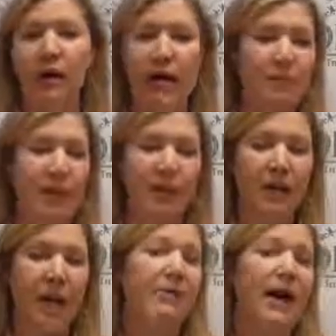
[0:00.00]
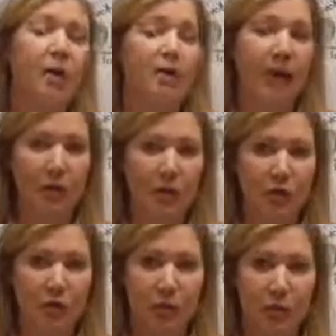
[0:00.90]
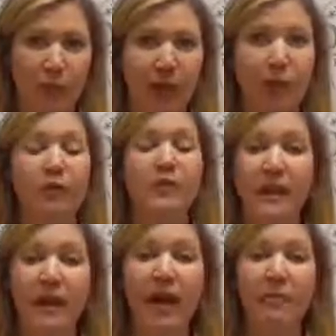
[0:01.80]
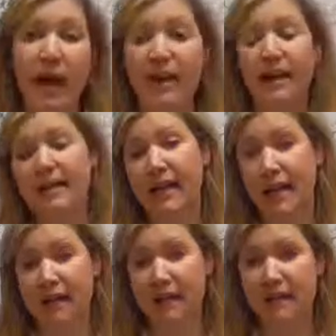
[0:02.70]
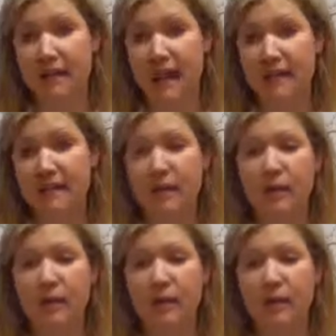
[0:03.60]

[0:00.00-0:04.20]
and be able to come back without being short of breath. Well, to them, that is exercise.